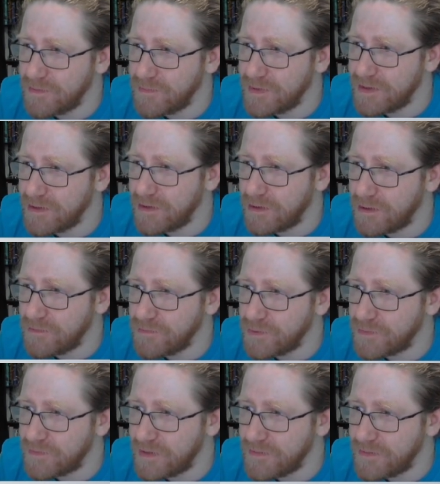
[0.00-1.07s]
We are
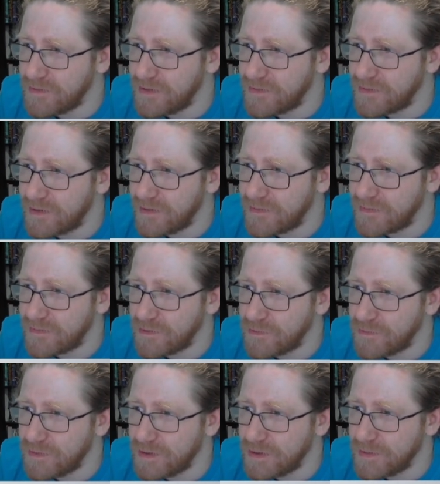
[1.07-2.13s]
rotating these guys,
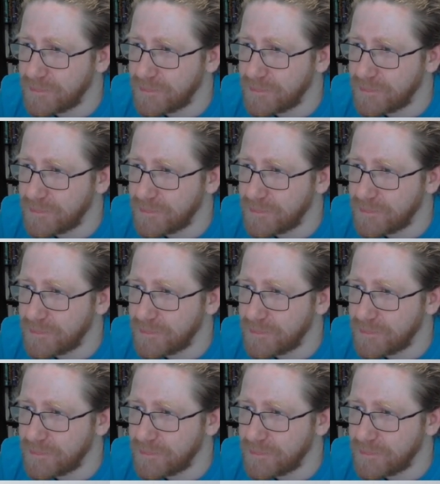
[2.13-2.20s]
so